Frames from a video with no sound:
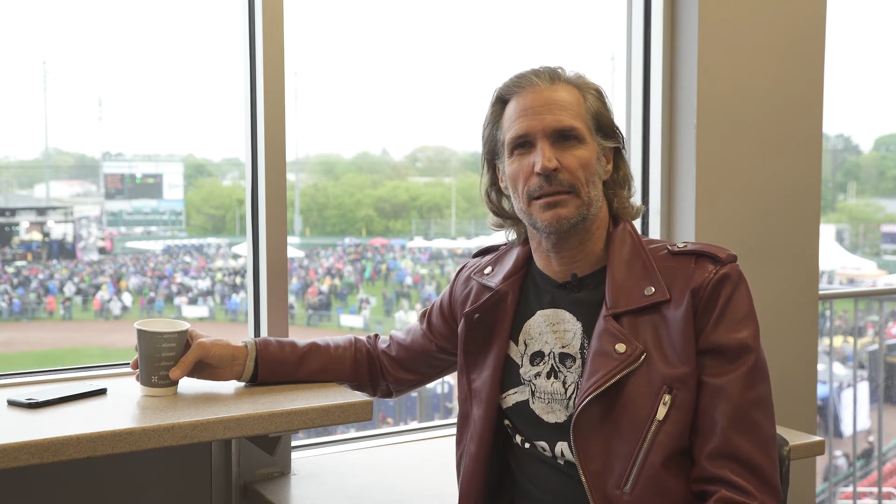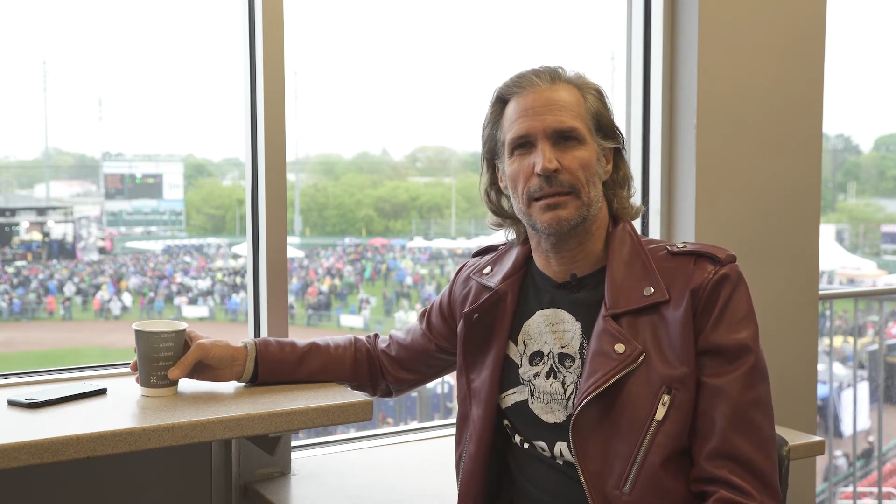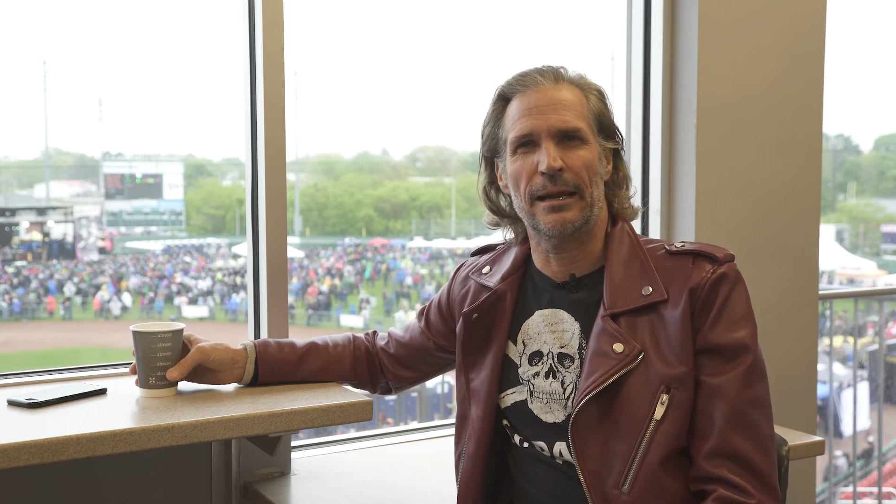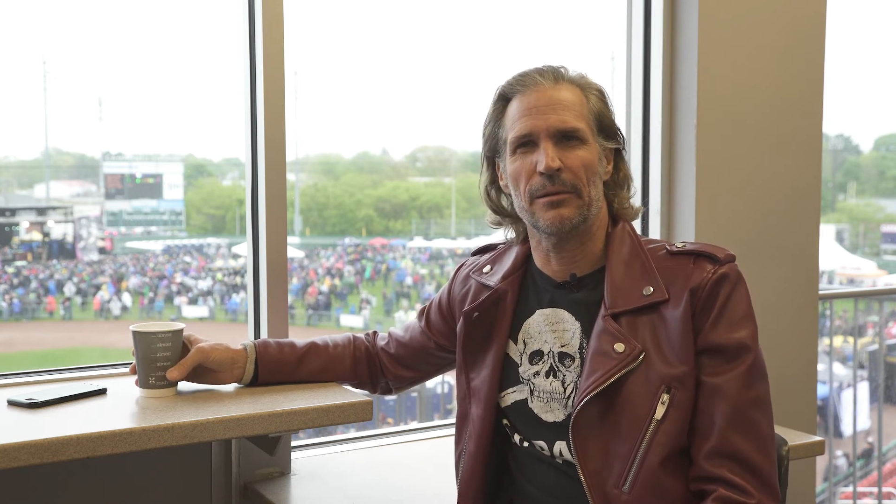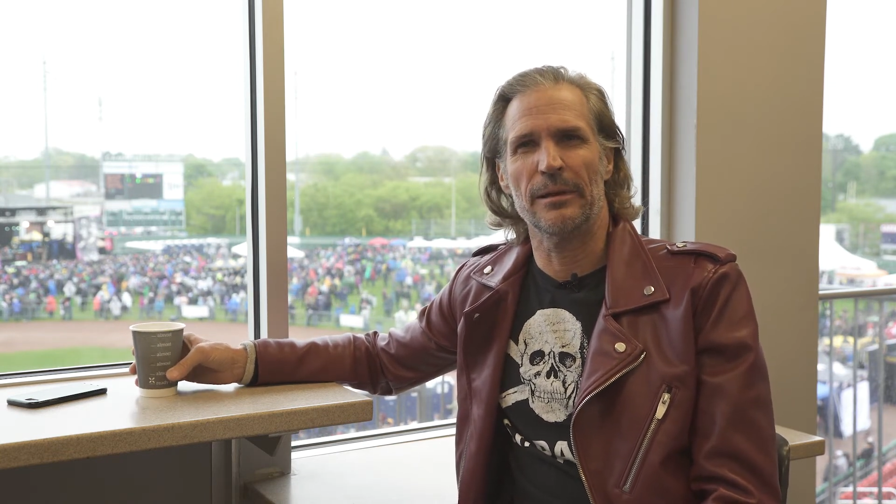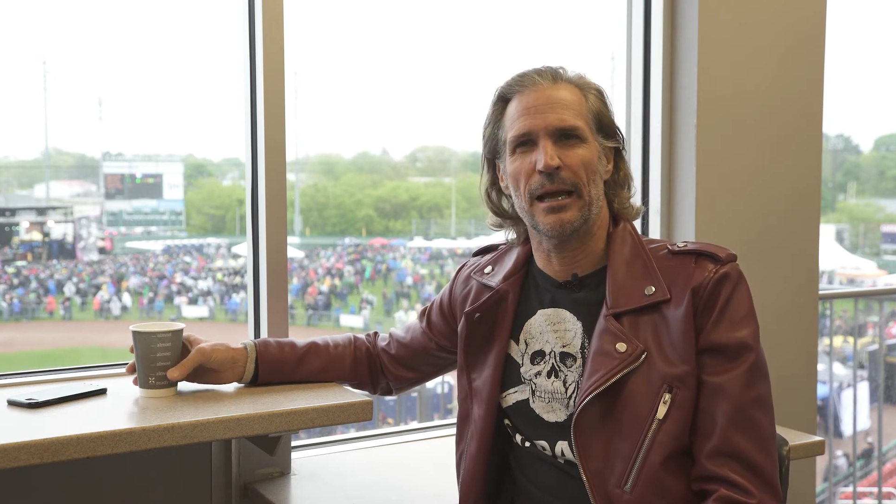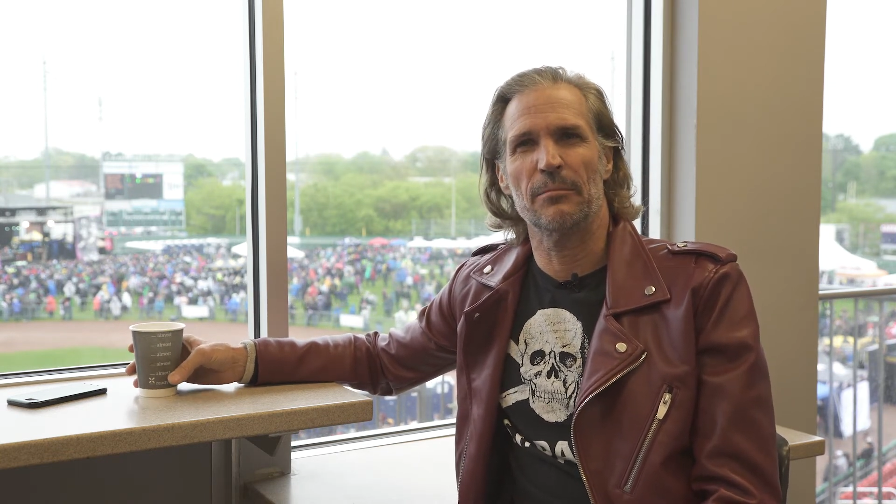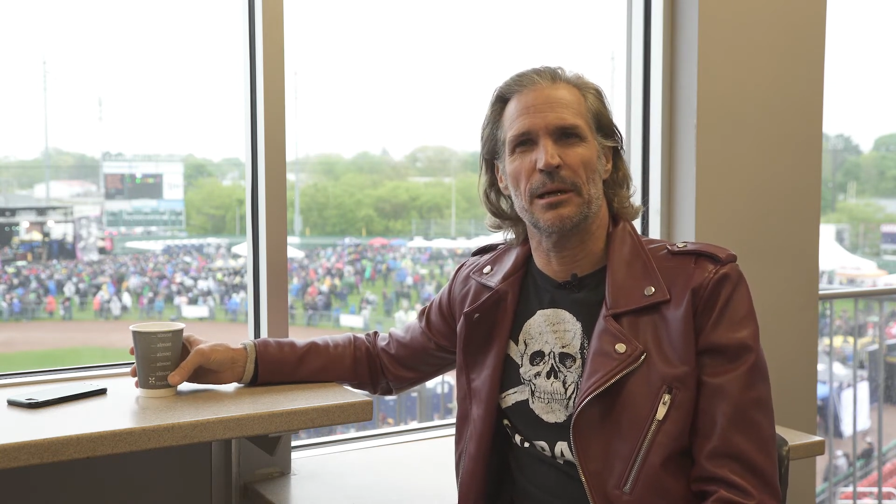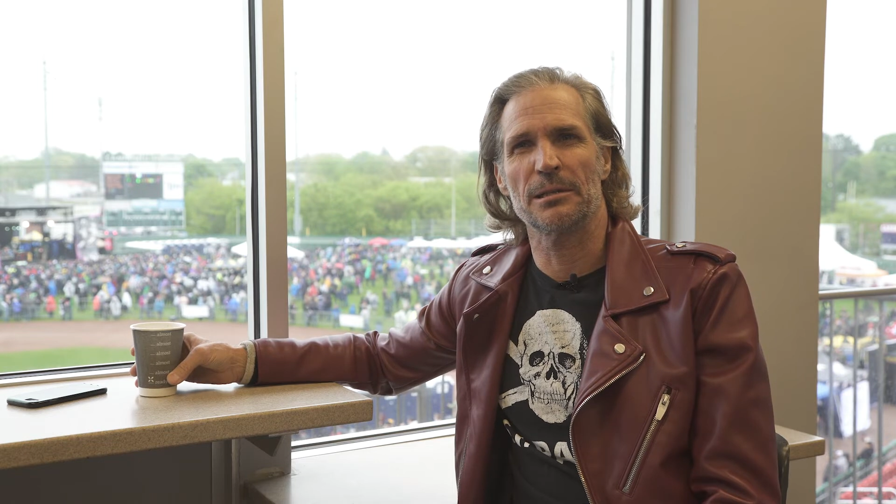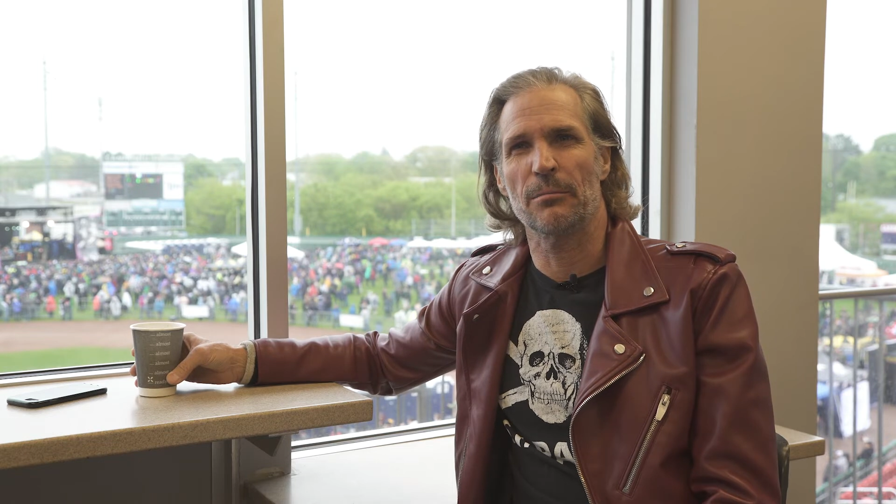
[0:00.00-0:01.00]
cared
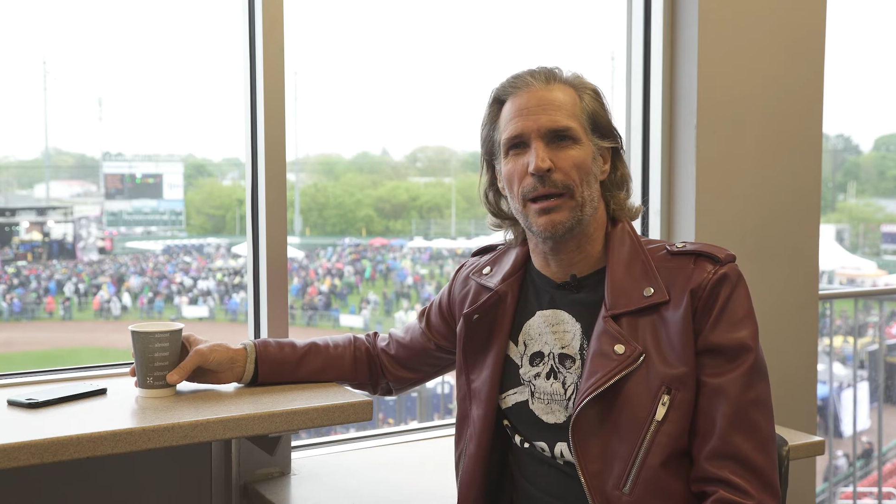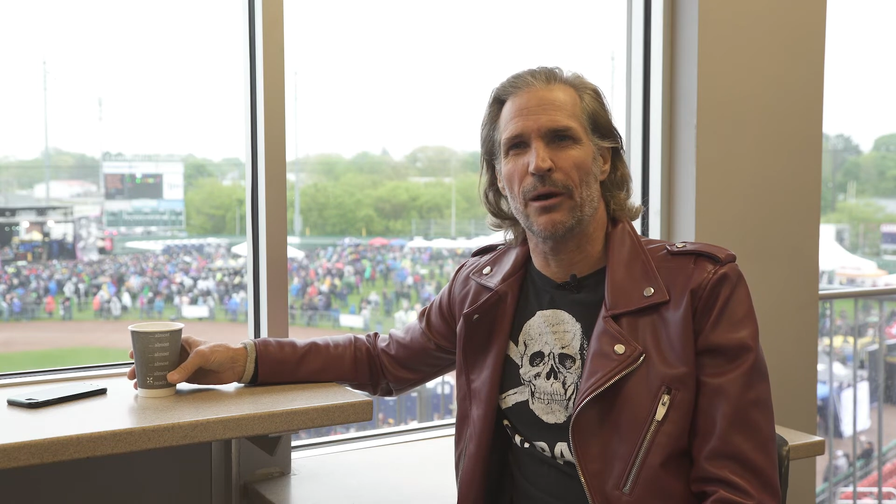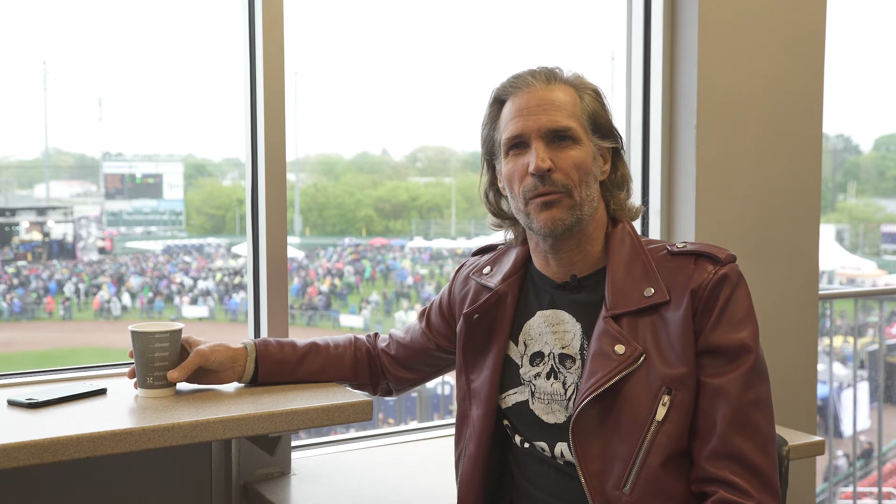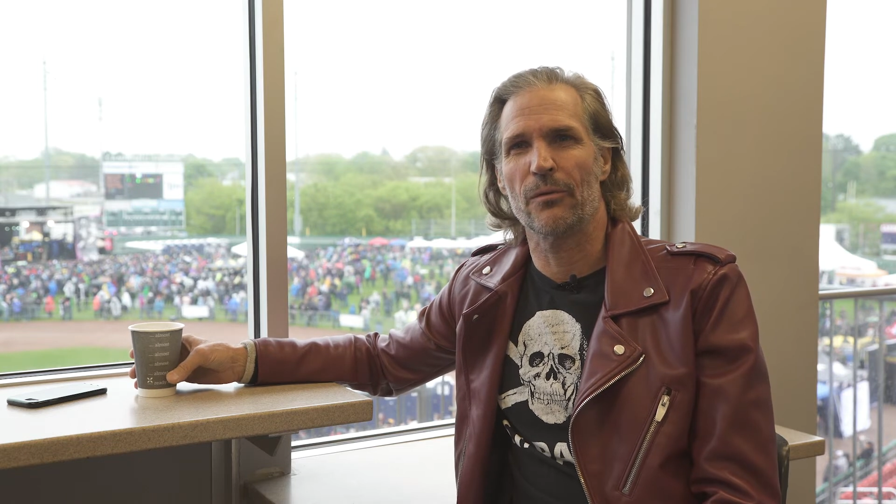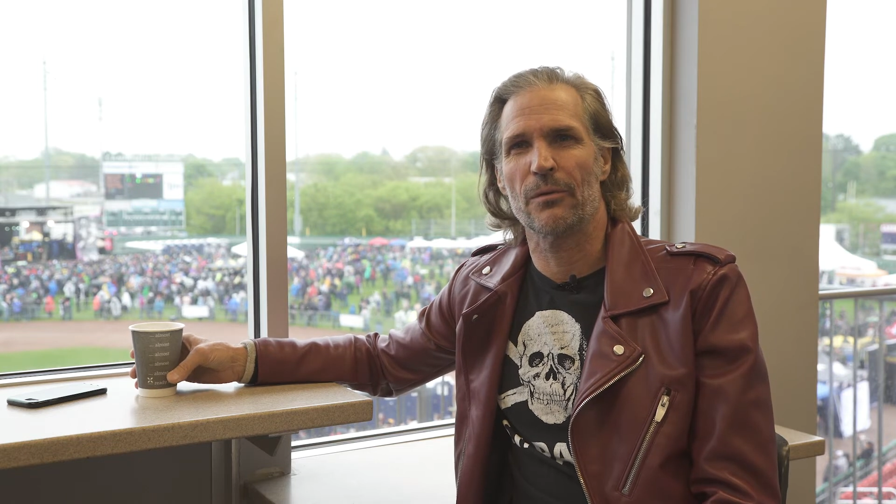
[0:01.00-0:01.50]
that much about